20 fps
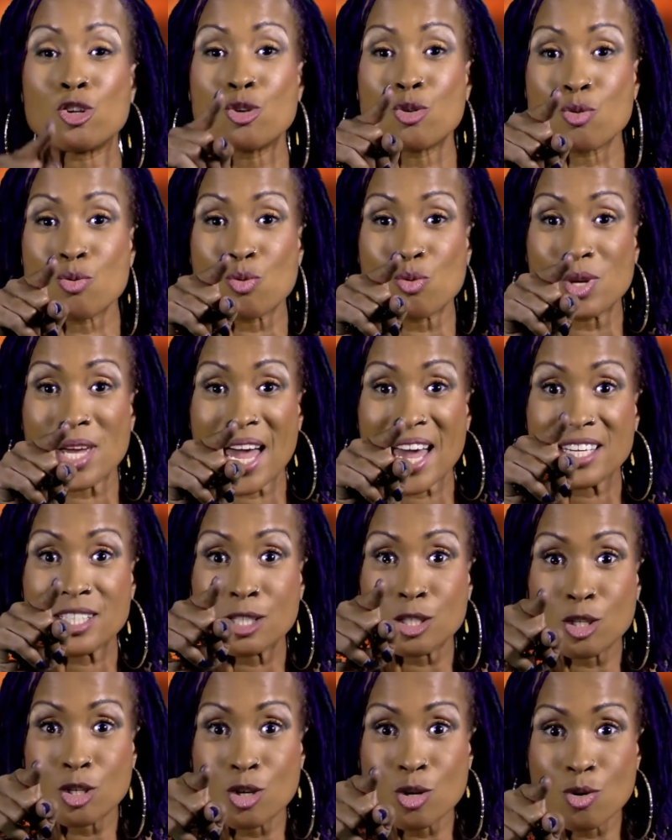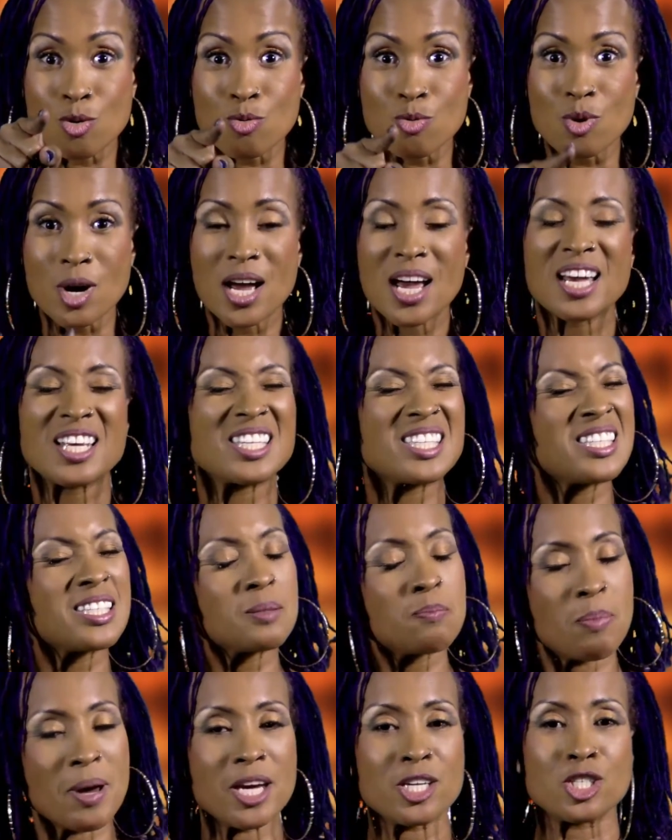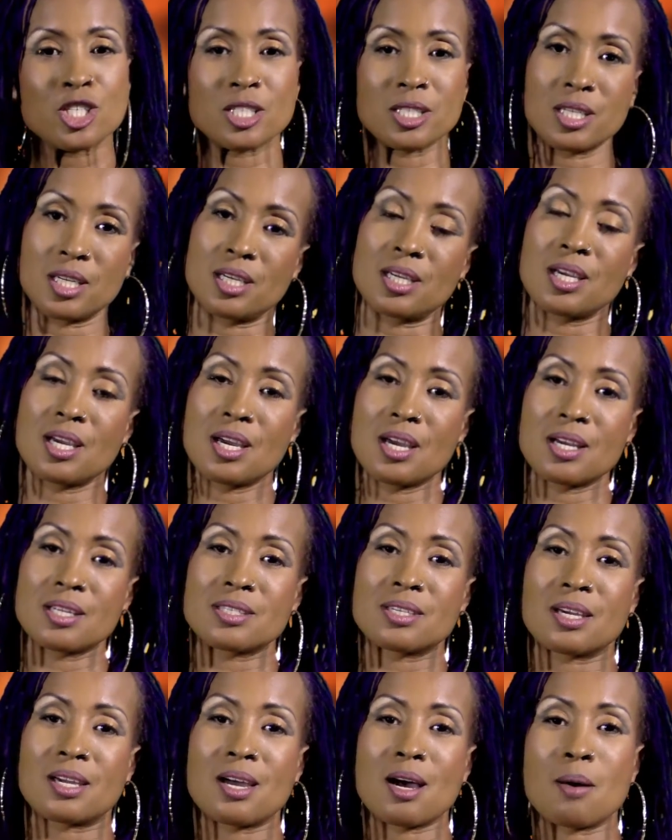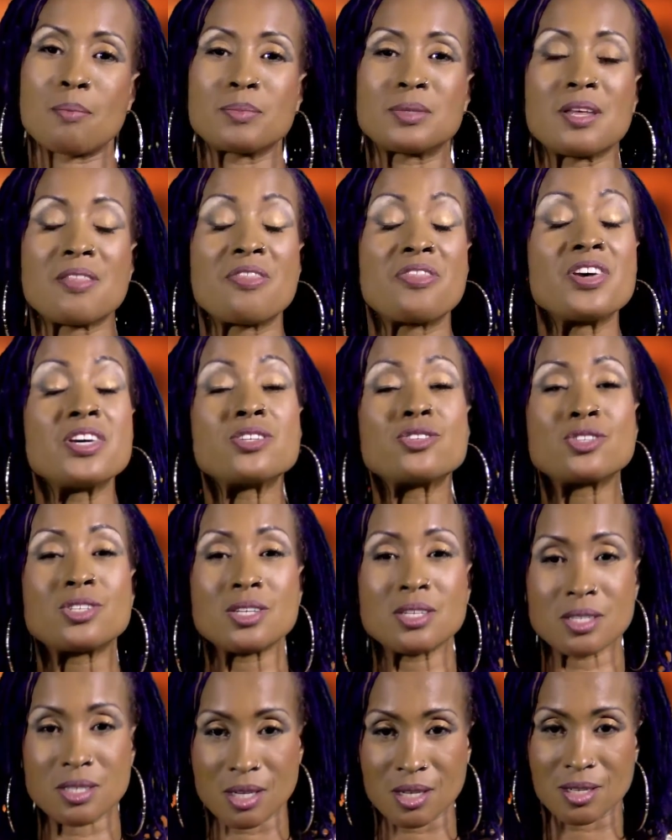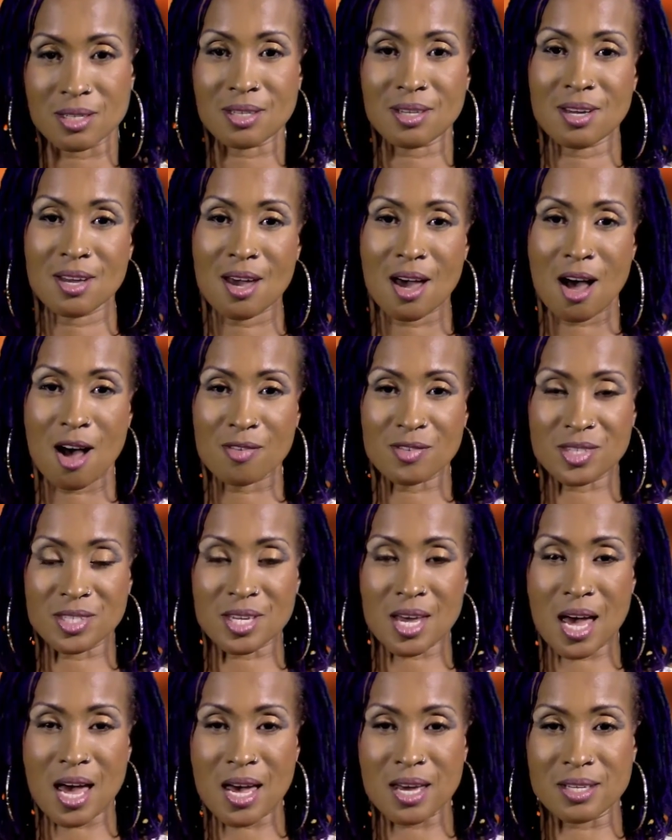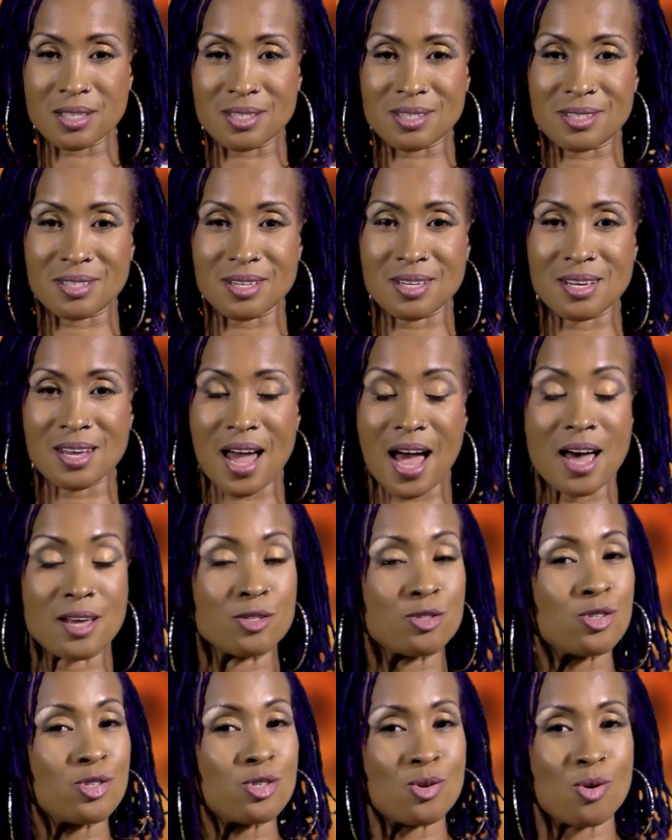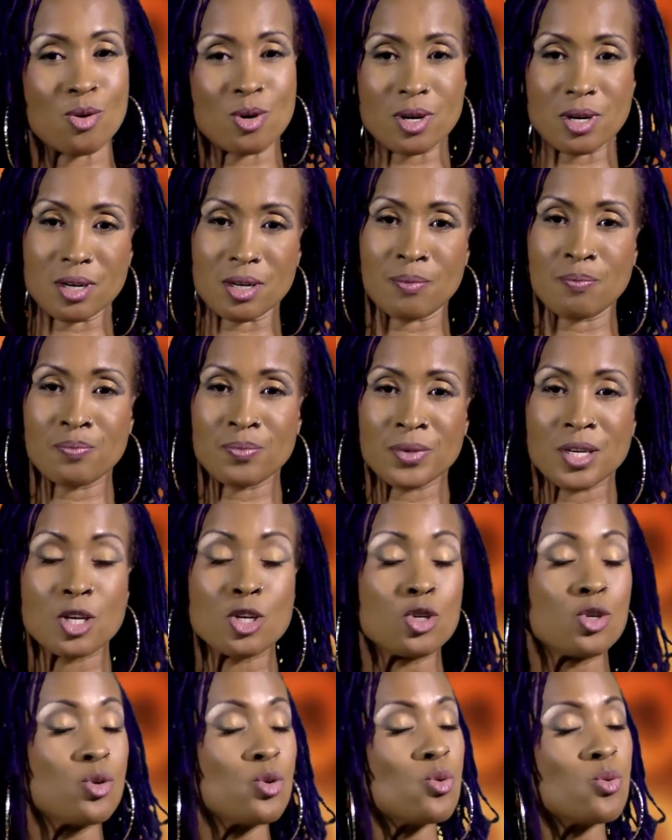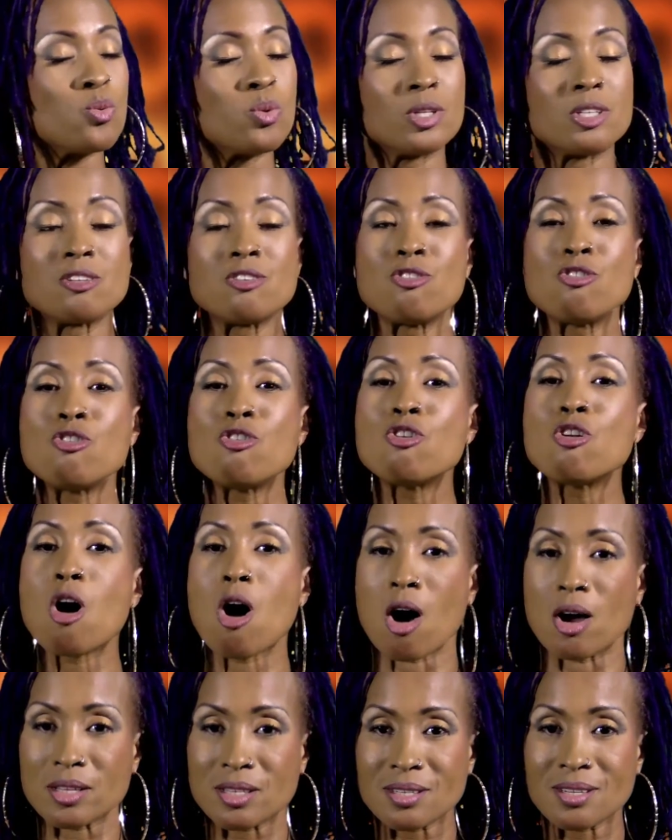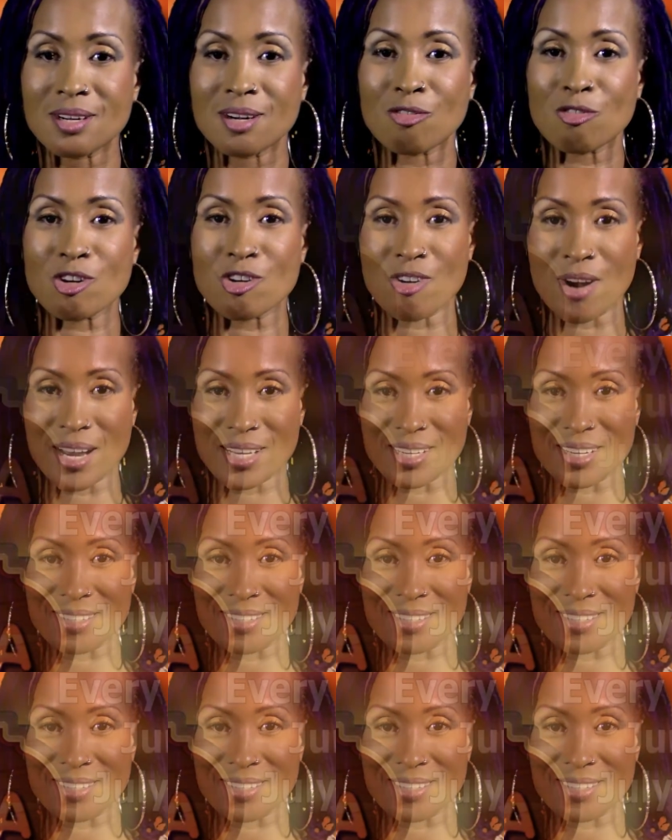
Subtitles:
you, yes, you, especially, to come to this season of Sand, Sea, and Soca. You will not regret